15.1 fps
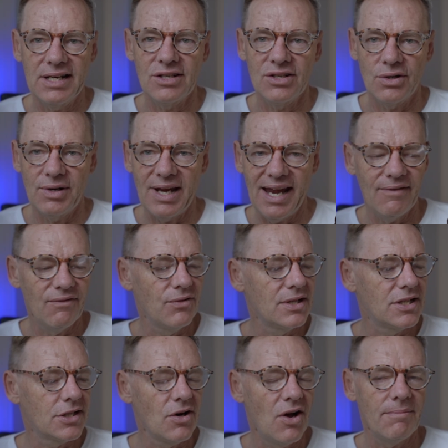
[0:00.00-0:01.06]
I didn't do every
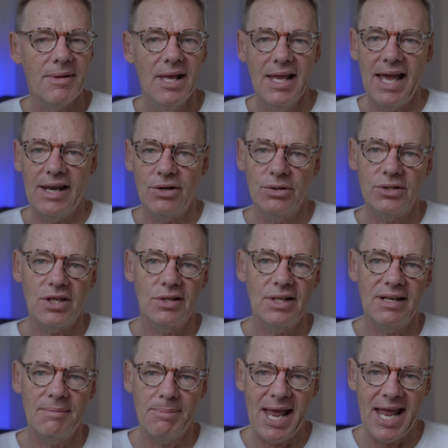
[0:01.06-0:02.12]
stop, and I also
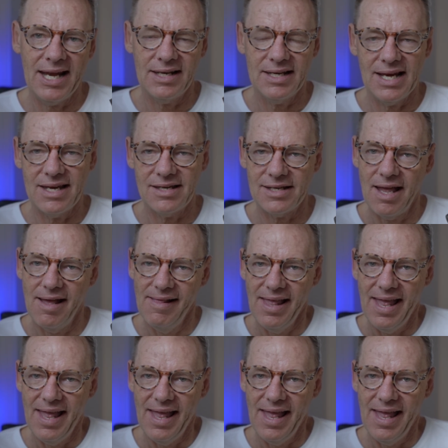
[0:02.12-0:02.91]
did a pan test.